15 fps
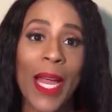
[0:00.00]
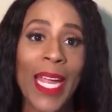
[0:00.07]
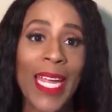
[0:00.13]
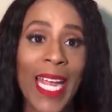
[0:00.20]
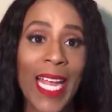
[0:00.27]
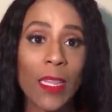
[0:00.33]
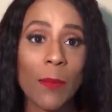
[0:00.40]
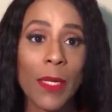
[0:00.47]
ain't
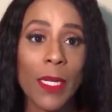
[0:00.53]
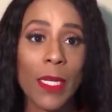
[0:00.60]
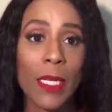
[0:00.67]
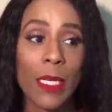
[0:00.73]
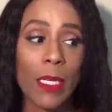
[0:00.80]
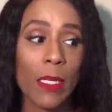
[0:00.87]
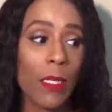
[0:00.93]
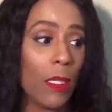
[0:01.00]
got the
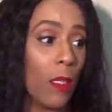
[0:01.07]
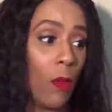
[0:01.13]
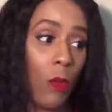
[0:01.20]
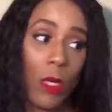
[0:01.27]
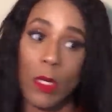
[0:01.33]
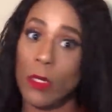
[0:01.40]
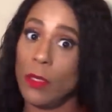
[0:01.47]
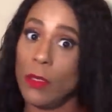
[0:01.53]
money.
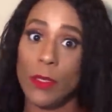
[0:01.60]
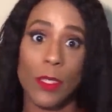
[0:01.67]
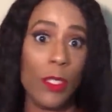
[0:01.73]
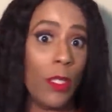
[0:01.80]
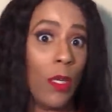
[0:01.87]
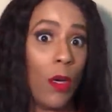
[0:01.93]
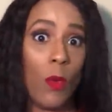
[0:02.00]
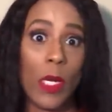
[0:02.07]
Well, you
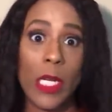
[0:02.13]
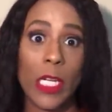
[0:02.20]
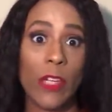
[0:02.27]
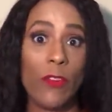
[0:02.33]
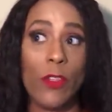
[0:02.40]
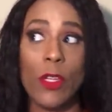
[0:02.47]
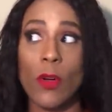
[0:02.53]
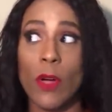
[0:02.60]
know what? If
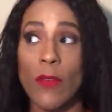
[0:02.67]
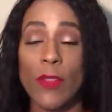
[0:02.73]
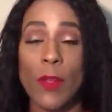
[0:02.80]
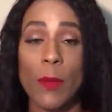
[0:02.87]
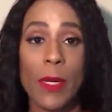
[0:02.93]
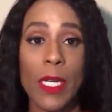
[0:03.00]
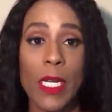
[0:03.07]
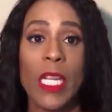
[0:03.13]
you don't
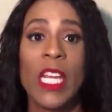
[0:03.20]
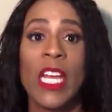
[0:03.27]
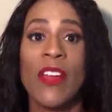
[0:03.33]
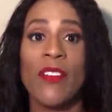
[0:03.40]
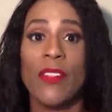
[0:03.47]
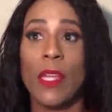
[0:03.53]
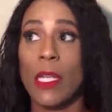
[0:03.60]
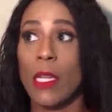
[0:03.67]
have the money,
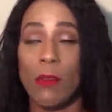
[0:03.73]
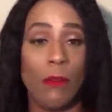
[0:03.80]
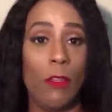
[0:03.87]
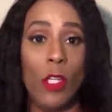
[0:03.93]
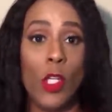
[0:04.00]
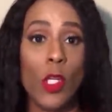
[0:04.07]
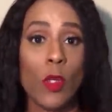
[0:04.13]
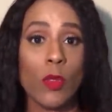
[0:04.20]

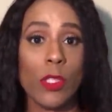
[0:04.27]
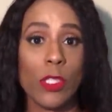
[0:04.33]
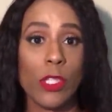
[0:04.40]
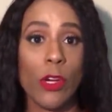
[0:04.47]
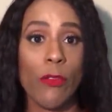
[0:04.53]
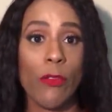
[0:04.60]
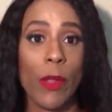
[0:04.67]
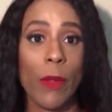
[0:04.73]
then you don't
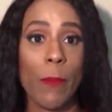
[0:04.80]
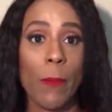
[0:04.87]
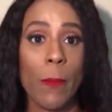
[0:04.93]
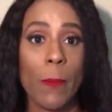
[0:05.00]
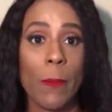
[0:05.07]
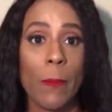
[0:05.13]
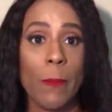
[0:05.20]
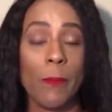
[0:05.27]
deserve it.
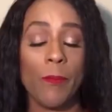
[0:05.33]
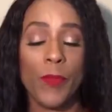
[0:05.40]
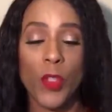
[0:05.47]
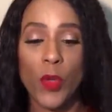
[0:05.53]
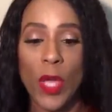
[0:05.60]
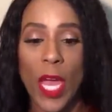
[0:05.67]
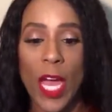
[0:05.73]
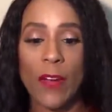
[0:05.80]

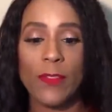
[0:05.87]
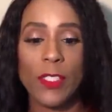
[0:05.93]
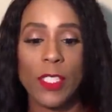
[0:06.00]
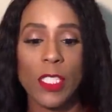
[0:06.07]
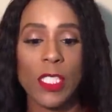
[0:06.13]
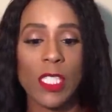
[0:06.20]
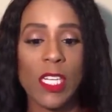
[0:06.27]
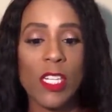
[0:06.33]
You
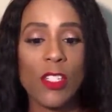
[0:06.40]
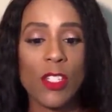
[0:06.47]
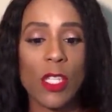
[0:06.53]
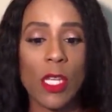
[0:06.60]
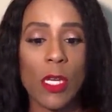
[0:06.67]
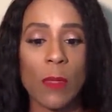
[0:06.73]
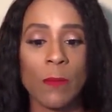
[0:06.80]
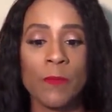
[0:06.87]
have to
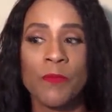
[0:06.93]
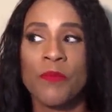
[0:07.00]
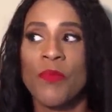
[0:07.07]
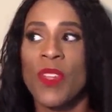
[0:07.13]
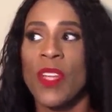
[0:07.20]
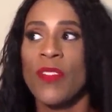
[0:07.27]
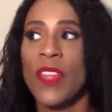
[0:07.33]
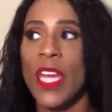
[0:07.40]
teach them
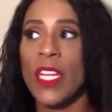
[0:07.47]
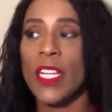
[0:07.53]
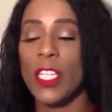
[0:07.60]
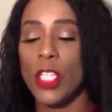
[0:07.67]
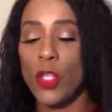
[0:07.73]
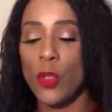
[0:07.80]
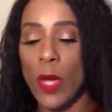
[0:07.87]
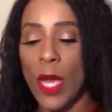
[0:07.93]

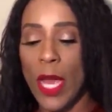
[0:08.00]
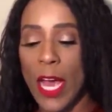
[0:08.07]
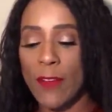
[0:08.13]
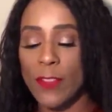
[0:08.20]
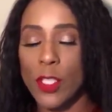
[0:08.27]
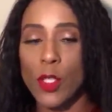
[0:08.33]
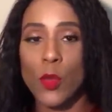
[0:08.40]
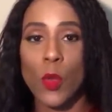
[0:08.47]
that you
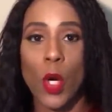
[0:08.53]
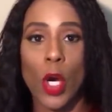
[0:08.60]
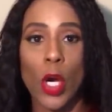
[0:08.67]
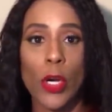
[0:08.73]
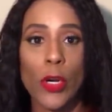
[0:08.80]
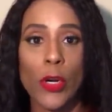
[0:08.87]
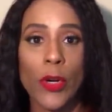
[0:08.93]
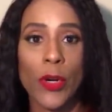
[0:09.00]
have to
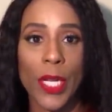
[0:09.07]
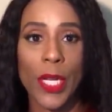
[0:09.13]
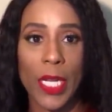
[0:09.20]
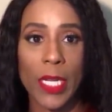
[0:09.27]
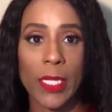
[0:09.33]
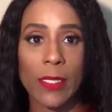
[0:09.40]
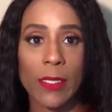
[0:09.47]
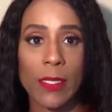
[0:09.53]
earn
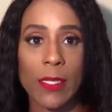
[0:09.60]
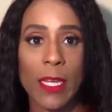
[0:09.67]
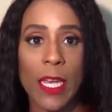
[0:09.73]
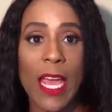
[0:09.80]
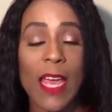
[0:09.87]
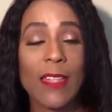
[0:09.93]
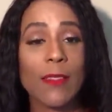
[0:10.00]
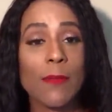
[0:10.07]
it.
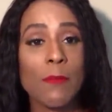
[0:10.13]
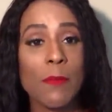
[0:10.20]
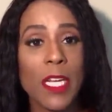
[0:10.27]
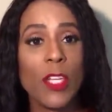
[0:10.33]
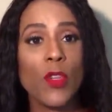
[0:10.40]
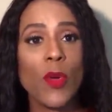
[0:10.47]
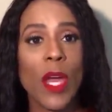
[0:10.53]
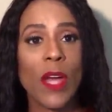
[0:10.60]
As
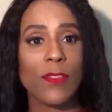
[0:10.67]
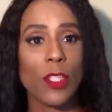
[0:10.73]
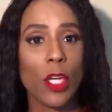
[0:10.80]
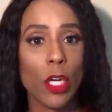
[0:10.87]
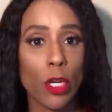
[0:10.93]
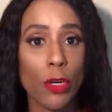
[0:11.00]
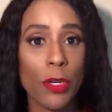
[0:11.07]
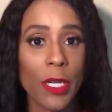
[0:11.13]
men, you have
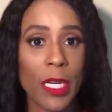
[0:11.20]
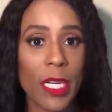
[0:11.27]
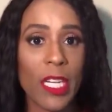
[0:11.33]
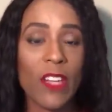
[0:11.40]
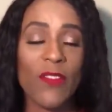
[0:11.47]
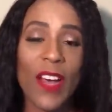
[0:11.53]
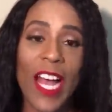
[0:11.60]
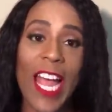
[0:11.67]
to earn
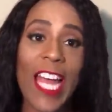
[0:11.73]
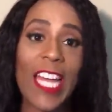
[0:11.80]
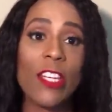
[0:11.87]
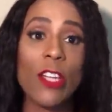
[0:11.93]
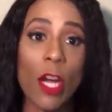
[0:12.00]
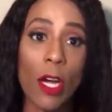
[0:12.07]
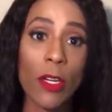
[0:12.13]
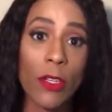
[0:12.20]
it. If I
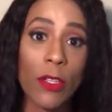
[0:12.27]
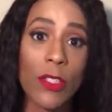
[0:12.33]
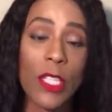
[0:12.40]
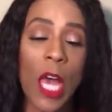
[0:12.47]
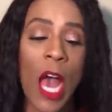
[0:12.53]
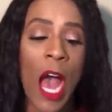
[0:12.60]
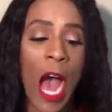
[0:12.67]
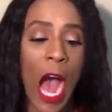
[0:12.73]
had
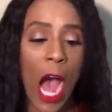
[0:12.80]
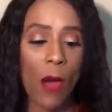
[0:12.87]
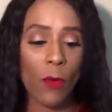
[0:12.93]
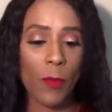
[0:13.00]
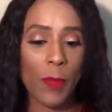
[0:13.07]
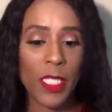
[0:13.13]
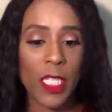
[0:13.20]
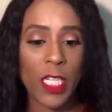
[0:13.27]
daughters, I
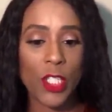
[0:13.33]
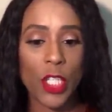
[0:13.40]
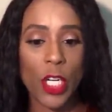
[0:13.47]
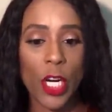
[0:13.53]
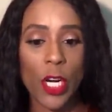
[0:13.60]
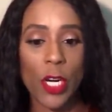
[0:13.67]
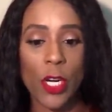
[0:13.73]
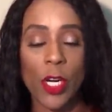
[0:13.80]
would be
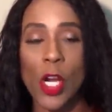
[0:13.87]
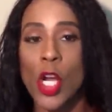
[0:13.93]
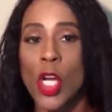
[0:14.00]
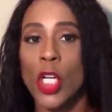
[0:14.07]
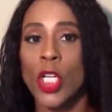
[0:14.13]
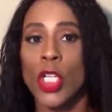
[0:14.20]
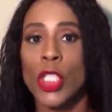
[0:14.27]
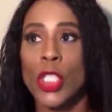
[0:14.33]
teaching her,
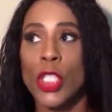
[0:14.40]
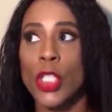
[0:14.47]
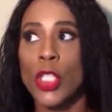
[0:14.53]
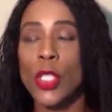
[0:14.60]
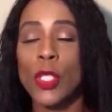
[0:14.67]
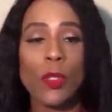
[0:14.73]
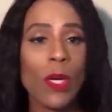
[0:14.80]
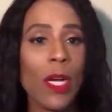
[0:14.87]

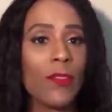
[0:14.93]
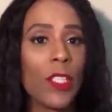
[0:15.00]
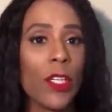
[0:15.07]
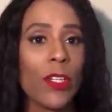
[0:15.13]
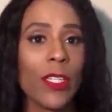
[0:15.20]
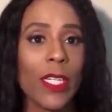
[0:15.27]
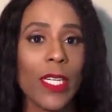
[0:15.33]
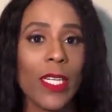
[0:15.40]
you don't have to
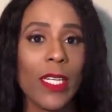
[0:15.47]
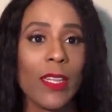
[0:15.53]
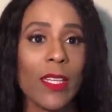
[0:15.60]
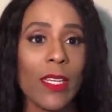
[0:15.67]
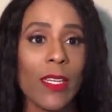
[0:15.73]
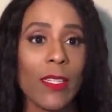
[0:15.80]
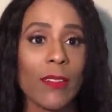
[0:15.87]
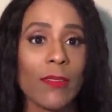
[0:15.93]
earn
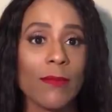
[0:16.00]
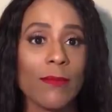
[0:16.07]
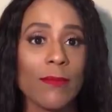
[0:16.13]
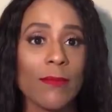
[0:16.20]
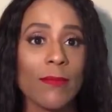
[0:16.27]
anything.